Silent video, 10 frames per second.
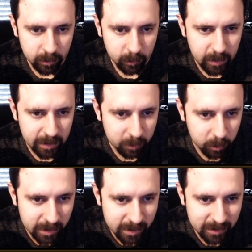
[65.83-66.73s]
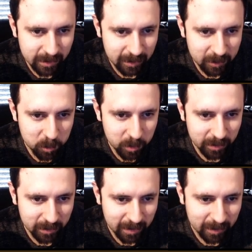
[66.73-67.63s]
Why, why is the HP
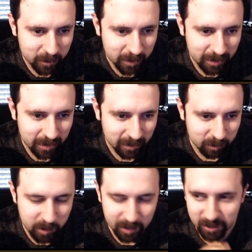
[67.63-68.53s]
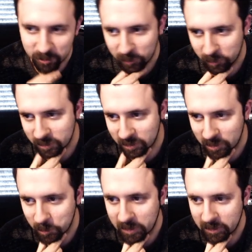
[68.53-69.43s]
that way? Uh, maybe that's a reference to
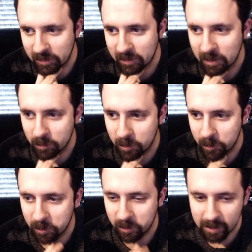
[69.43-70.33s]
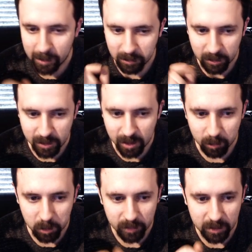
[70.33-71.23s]
something in the game. Let me know in the comment section down
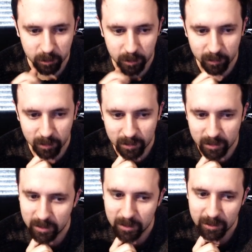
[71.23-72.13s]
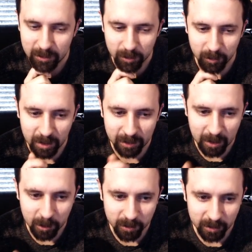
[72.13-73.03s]
below if that's a reference. So
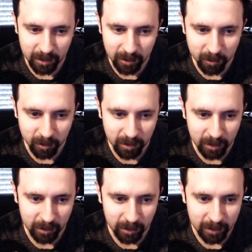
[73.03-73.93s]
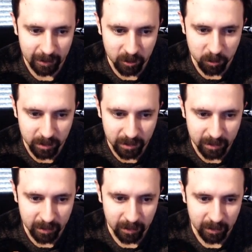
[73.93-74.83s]
9,999
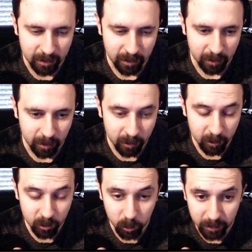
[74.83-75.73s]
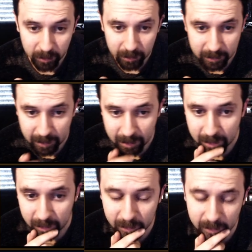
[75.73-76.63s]
HP, 120 attack.